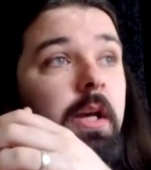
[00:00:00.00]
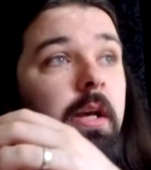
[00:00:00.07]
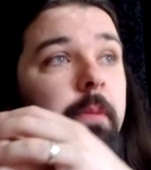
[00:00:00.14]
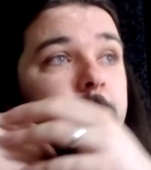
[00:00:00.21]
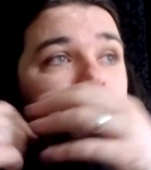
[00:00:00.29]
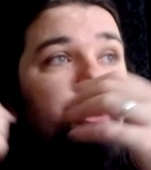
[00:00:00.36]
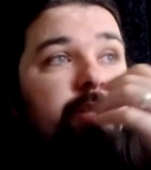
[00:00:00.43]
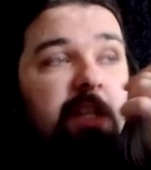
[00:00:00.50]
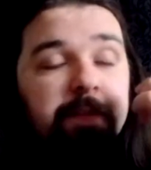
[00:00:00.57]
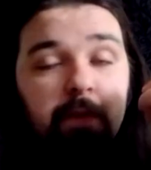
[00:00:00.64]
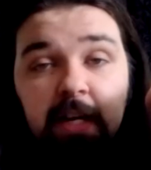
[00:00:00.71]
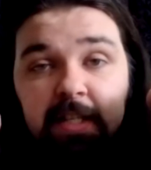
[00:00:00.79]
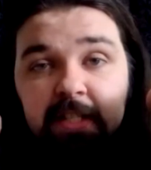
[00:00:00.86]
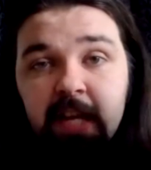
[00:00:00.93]
because if
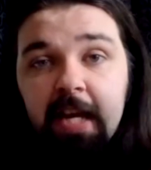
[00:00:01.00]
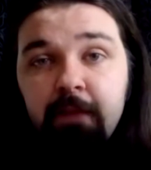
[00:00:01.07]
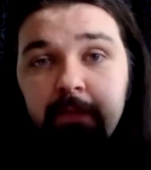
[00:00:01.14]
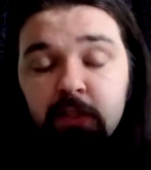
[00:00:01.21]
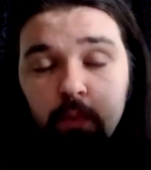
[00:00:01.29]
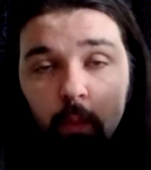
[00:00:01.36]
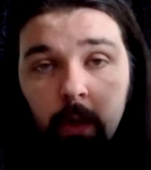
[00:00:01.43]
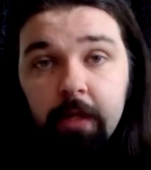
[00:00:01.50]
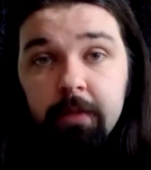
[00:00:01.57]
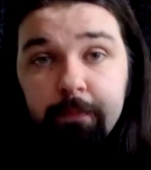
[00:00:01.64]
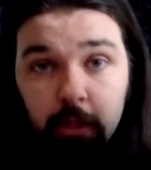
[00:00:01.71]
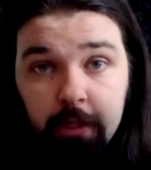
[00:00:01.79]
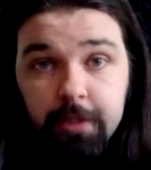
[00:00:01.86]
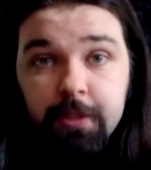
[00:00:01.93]
I save this one
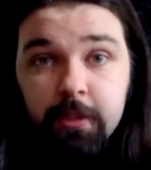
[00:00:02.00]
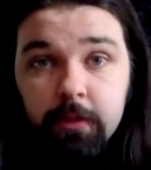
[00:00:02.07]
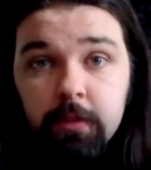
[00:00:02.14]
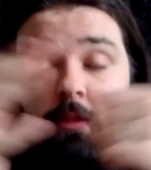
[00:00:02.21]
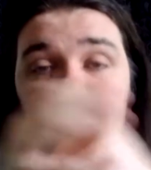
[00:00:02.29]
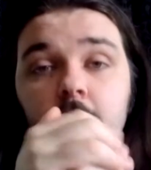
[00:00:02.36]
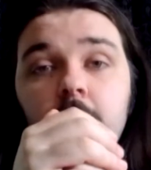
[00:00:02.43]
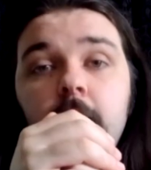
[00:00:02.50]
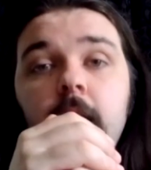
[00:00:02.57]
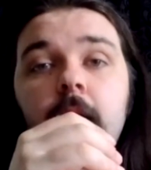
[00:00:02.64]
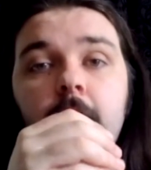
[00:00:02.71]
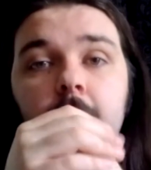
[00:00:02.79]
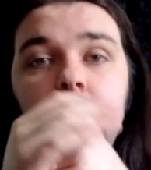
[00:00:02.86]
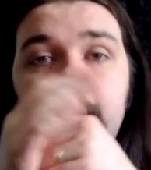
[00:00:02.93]
person,
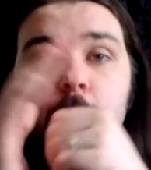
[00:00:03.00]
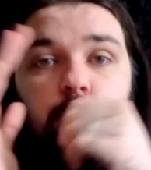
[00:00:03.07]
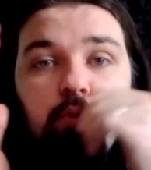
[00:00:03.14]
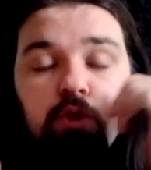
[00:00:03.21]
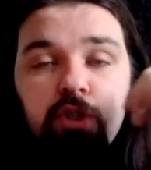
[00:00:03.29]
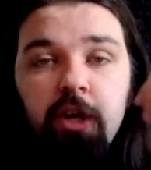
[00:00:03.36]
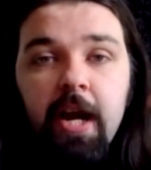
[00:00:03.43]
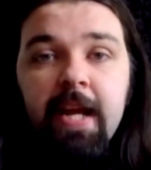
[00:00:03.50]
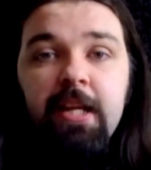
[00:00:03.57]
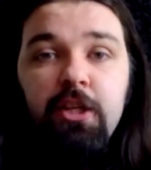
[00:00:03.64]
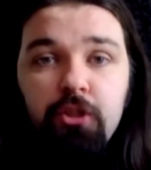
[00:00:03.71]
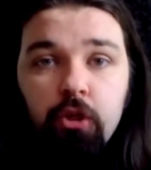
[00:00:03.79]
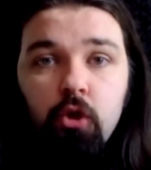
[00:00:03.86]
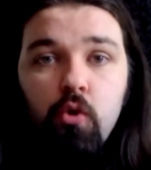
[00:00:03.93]
it will
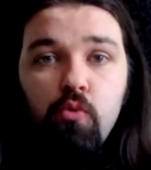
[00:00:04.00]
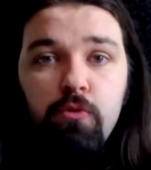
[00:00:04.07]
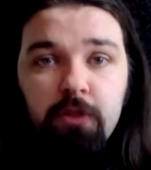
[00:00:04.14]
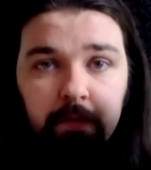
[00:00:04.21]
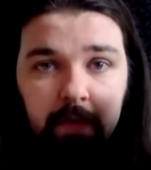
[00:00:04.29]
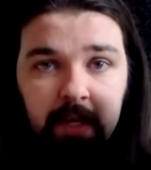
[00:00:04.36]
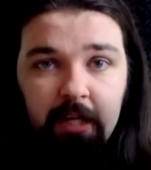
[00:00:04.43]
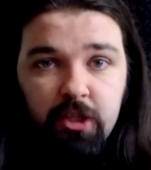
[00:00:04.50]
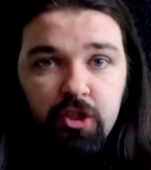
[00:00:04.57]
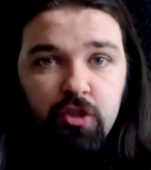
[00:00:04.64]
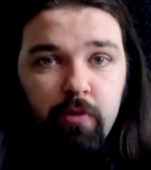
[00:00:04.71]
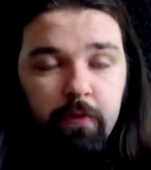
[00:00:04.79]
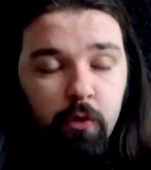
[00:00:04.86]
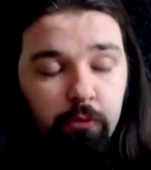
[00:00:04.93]
change the course of
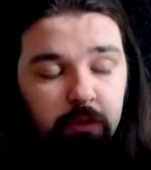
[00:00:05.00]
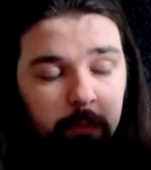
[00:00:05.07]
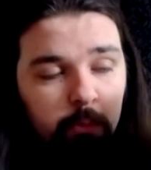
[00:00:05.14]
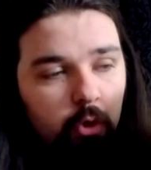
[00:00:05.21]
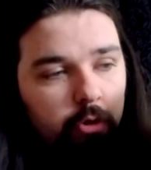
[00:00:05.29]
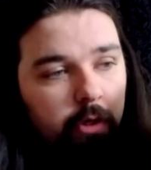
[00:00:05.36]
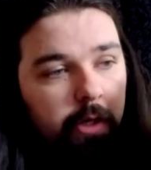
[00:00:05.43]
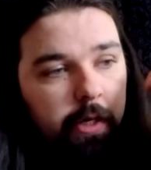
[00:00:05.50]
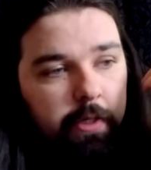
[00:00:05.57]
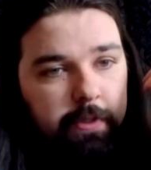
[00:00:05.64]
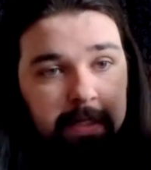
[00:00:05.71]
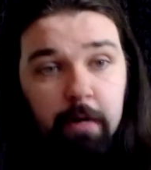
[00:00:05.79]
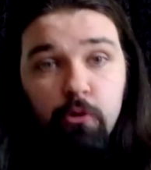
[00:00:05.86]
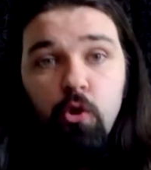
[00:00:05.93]
history. Of course, I'm not going to
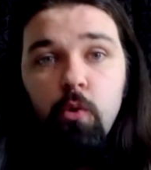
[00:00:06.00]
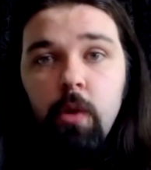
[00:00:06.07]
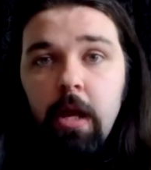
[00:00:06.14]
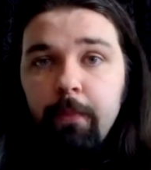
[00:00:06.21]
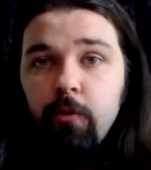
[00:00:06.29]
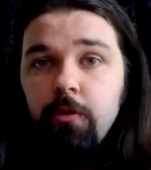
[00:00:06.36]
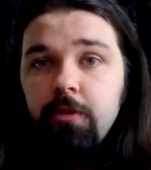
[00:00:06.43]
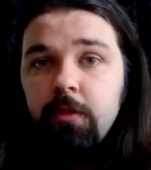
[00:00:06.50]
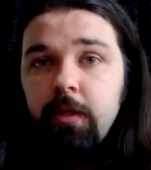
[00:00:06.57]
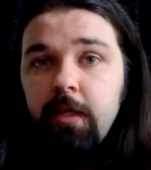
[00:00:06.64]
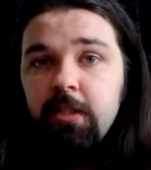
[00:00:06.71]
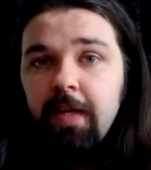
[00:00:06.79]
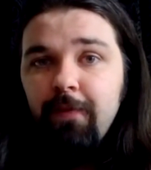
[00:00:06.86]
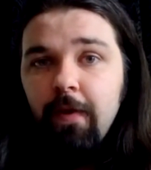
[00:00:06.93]
tell you who that person
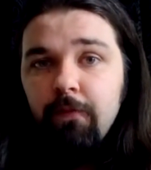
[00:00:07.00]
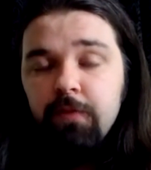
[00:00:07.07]
is if you haven't